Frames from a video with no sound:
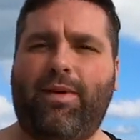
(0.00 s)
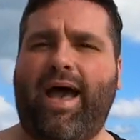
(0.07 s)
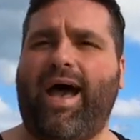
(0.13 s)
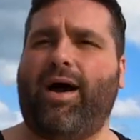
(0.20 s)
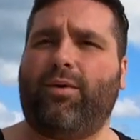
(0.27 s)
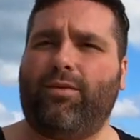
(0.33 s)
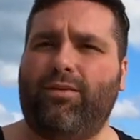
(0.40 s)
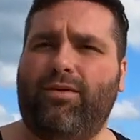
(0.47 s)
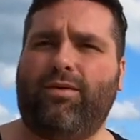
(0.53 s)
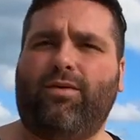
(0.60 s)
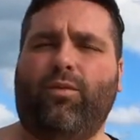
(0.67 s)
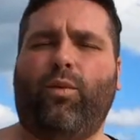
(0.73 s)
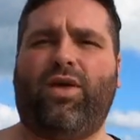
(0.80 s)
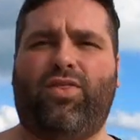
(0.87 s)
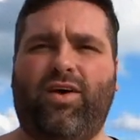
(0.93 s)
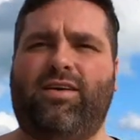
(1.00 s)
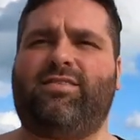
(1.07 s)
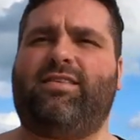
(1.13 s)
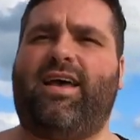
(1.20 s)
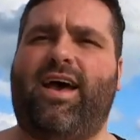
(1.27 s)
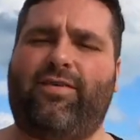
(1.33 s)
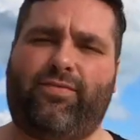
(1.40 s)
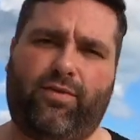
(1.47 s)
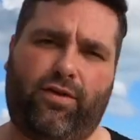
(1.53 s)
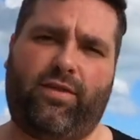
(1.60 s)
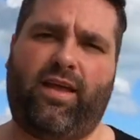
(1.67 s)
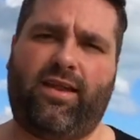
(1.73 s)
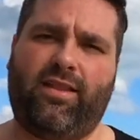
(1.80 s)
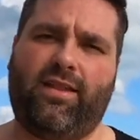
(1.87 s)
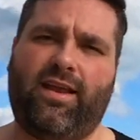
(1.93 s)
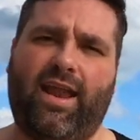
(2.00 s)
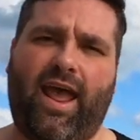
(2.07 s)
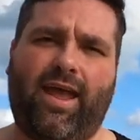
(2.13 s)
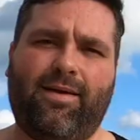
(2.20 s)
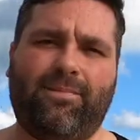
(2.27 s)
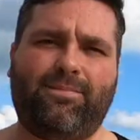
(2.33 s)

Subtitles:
out with us after the end of the day.